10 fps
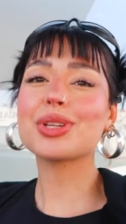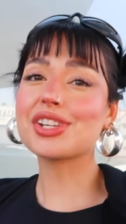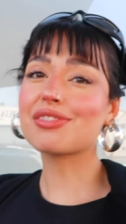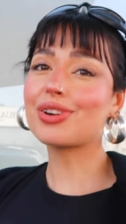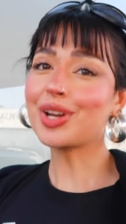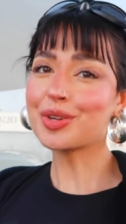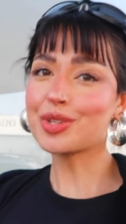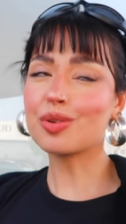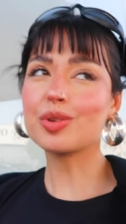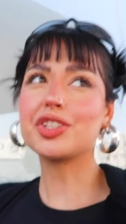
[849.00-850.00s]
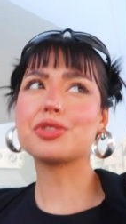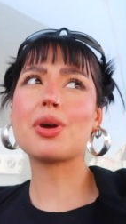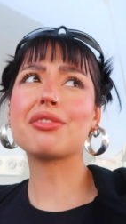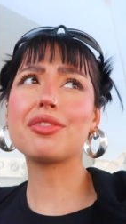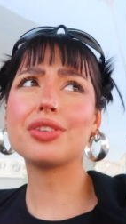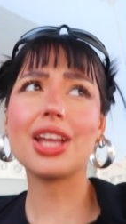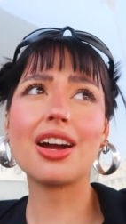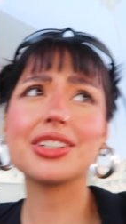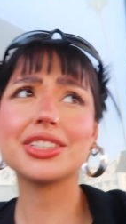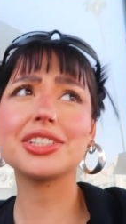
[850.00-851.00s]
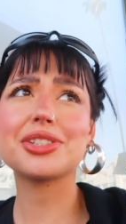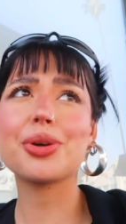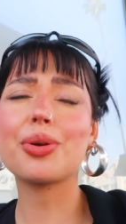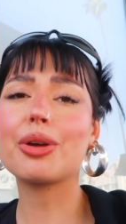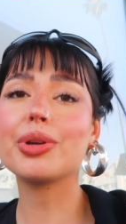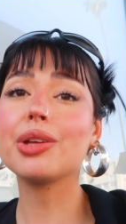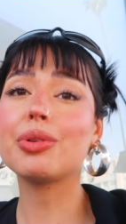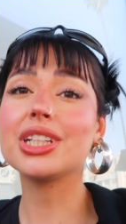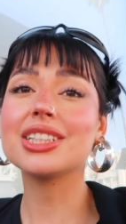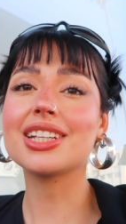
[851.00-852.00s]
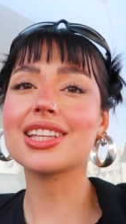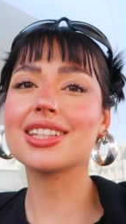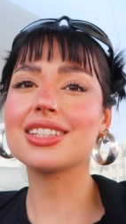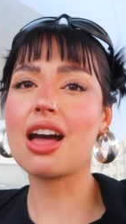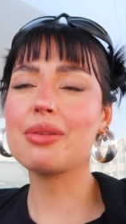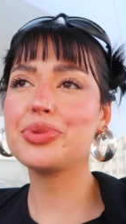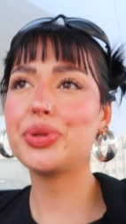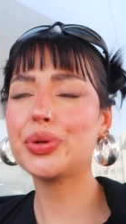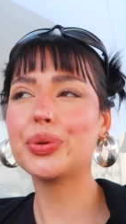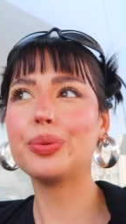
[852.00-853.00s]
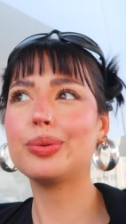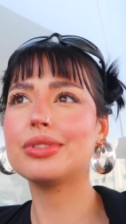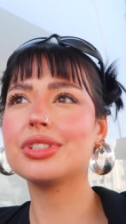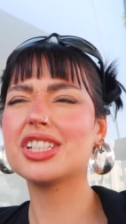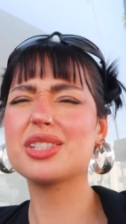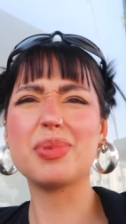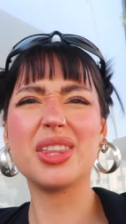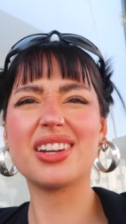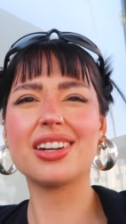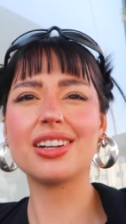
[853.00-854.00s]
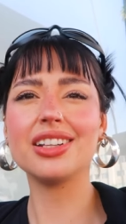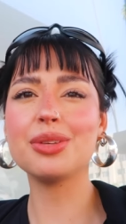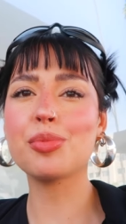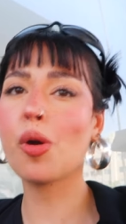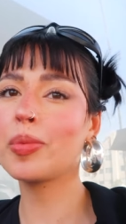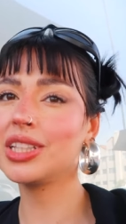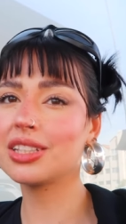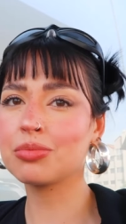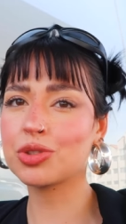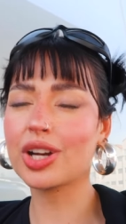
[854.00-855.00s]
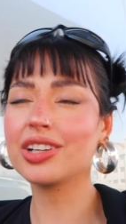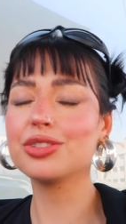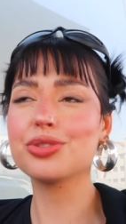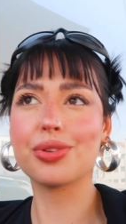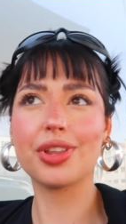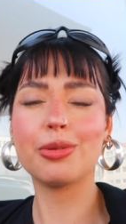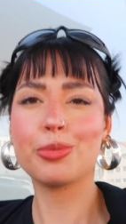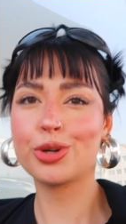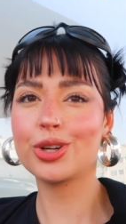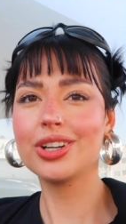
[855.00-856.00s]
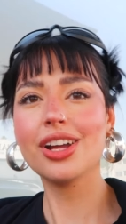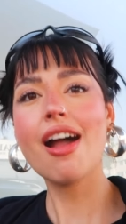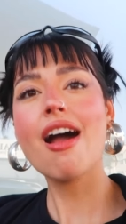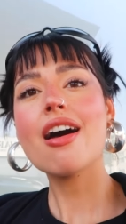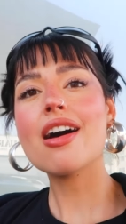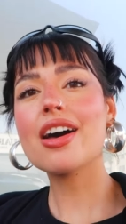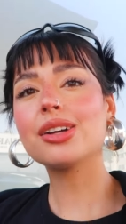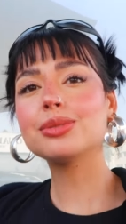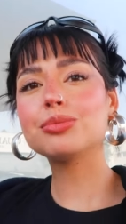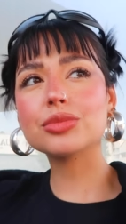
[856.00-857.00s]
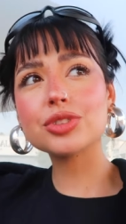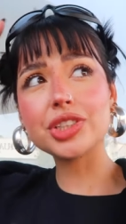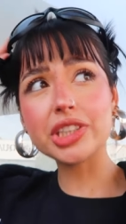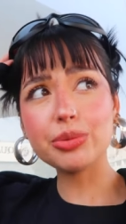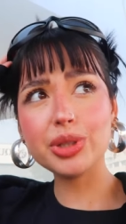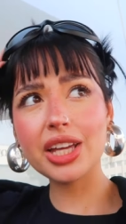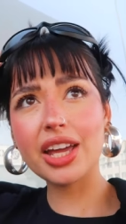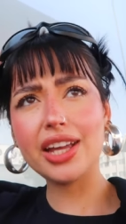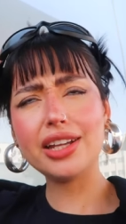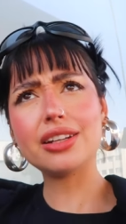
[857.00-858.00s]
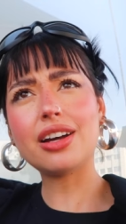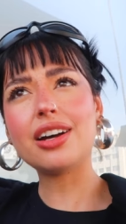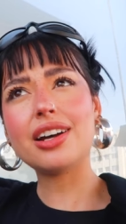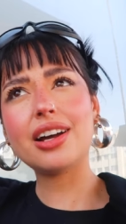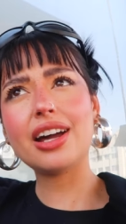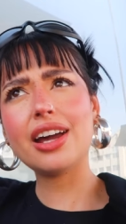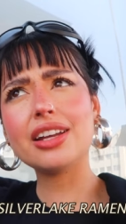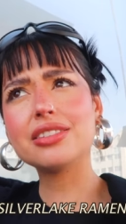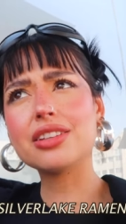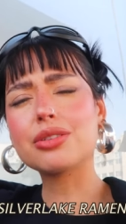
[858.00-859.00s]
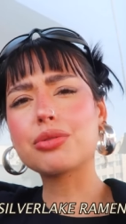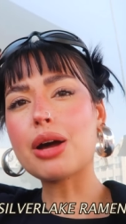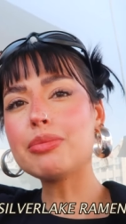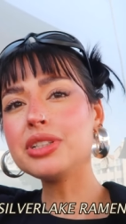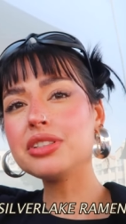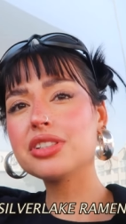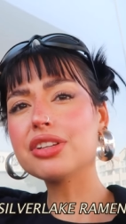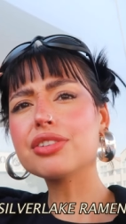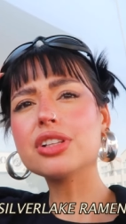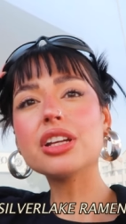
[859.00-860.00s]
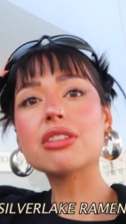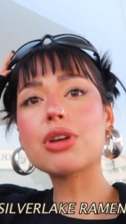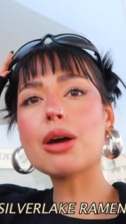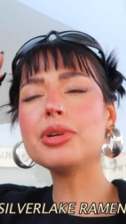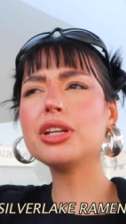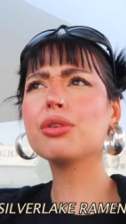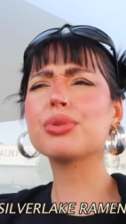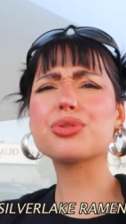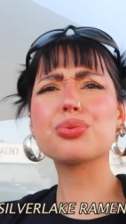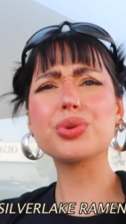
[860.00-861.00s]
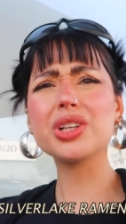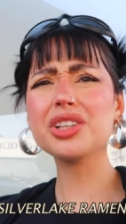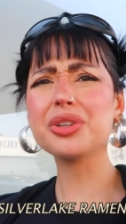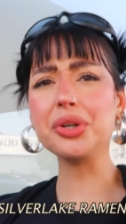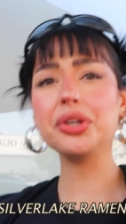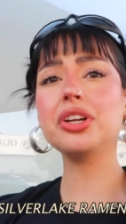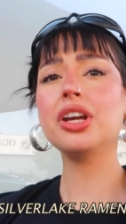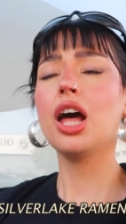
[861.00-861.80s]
was watching Frank Ocean, which is my favorite artist, so I really wanted to take the time to just be there in the moment, trying to do that more. Today we ate at the ramen, Silver Lake ramen, it was really good,